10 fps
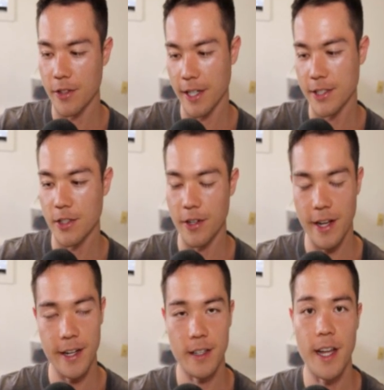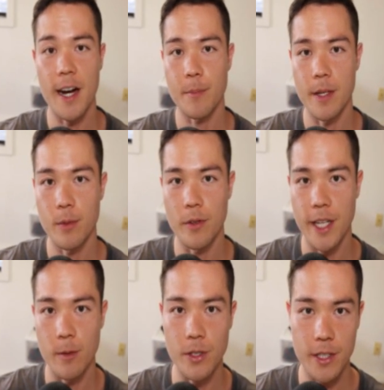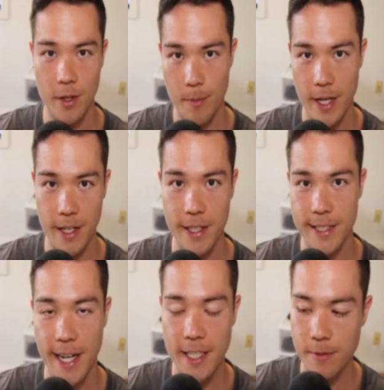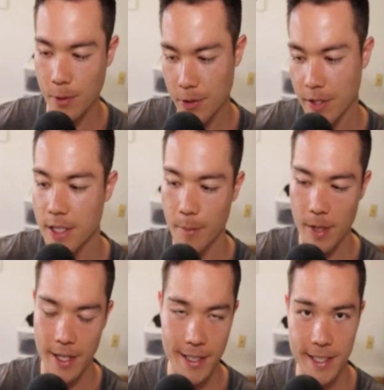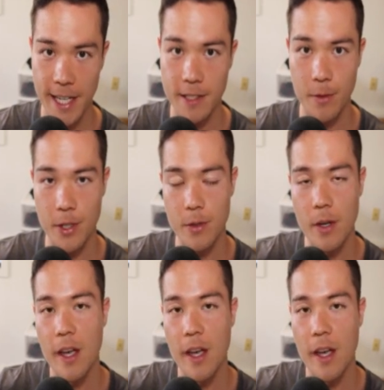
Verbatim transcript: you're gonna start getting a lot of people that will start making designs for you and submitting designs for you.